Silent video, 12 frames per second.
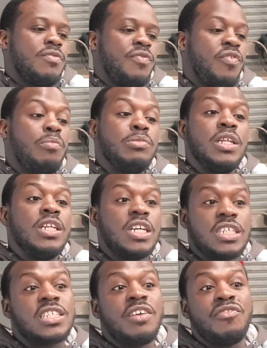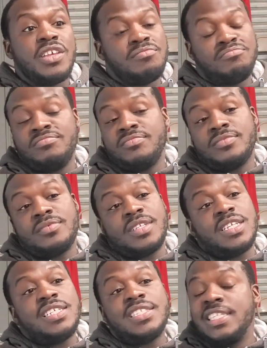From the looks of it,
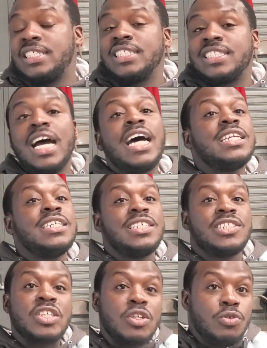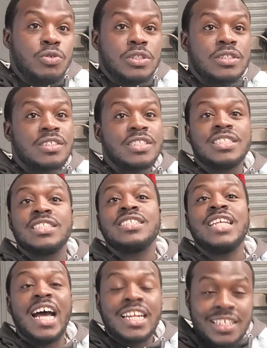this is not an excuse. This is
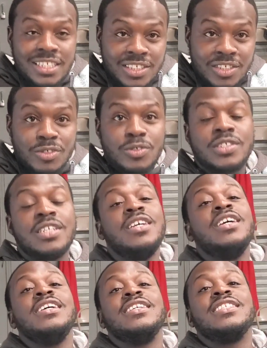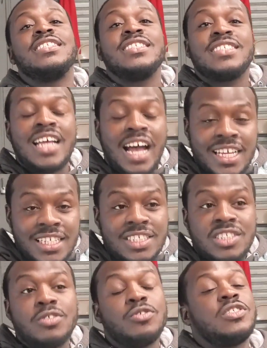not an excuse. This is not an
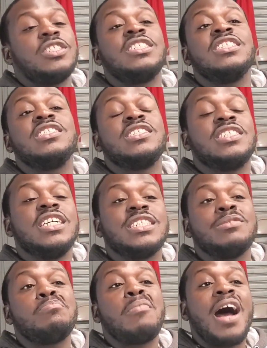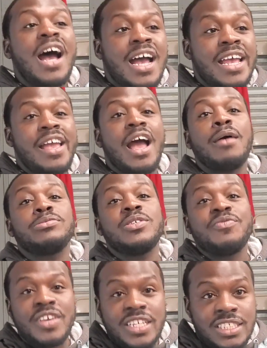excuse. This is just my
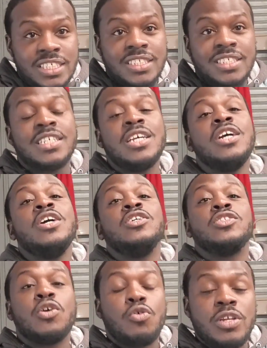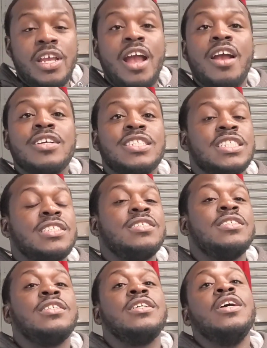observation. Tony Harrison
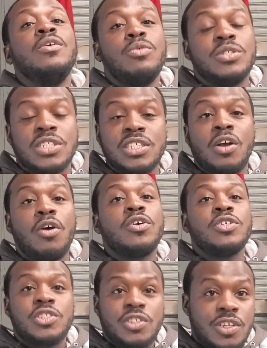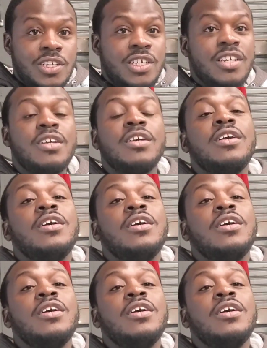was in Australia